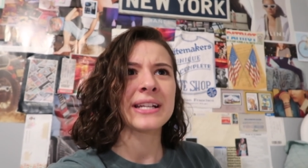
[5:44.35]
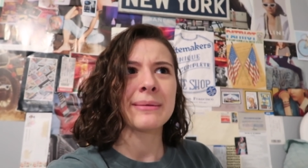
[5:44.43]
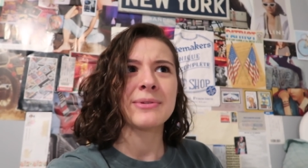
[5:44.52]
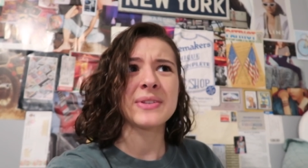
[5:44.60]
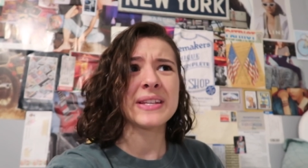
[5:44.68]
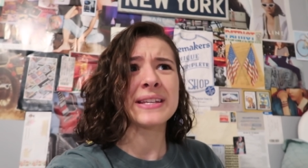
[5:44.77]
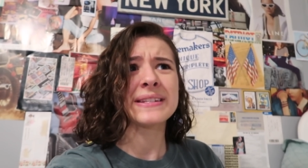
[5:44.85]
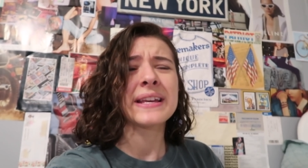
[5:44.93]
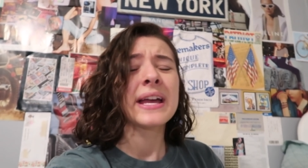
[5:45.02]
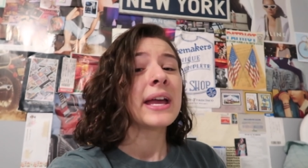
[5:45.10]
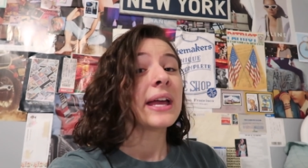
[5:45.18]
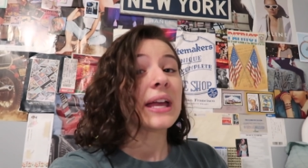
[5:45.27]
time you see this,
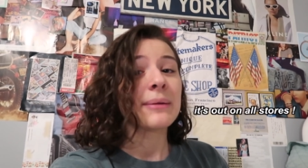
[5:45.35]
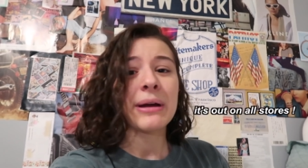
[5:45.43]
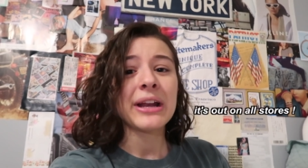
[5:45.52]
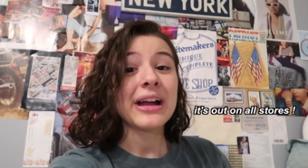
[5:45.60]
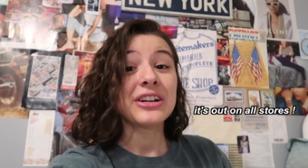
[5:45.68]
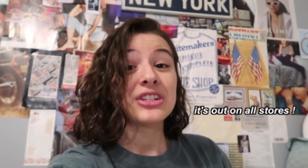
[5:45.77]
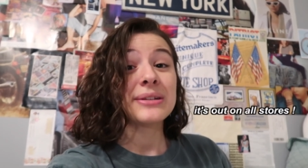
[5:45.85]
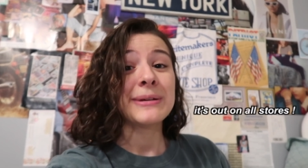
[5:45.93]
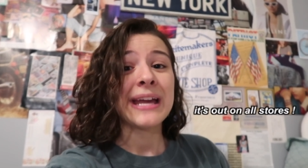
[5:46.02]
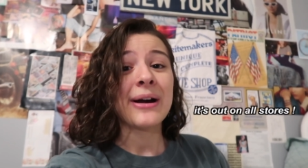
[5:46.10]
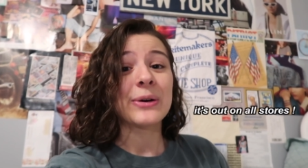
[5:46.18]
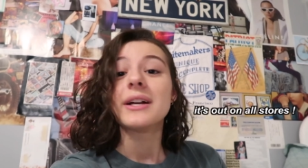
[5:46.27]
it might actually
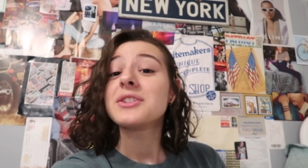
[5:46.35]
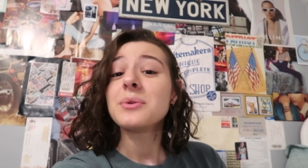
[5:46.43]
be out.